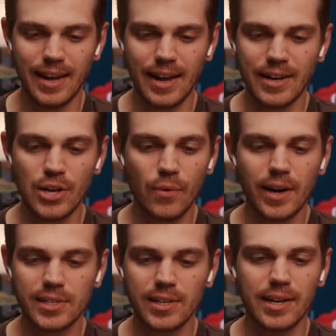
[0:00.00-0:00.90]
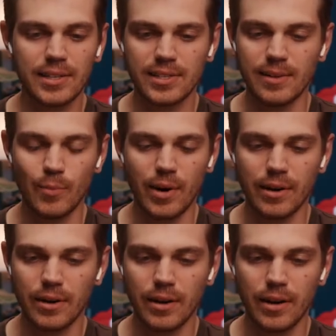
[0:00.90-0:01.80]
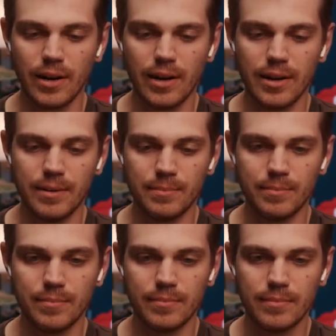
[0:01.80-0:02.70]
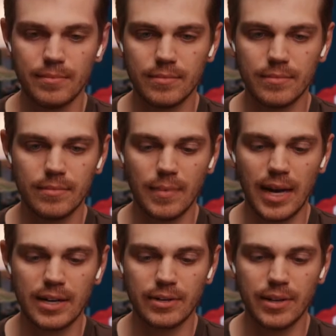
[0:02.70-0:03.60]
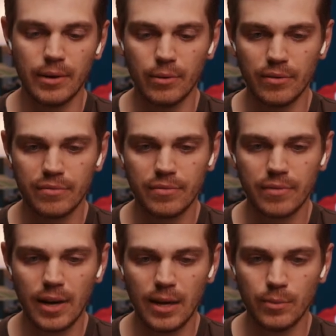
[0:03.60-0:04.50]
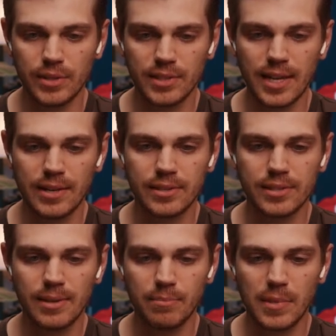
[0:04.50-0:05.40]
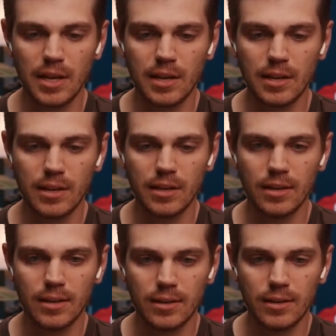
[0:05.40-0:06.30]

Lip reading: I know I saw it somewhere. I don't know if I was sent something.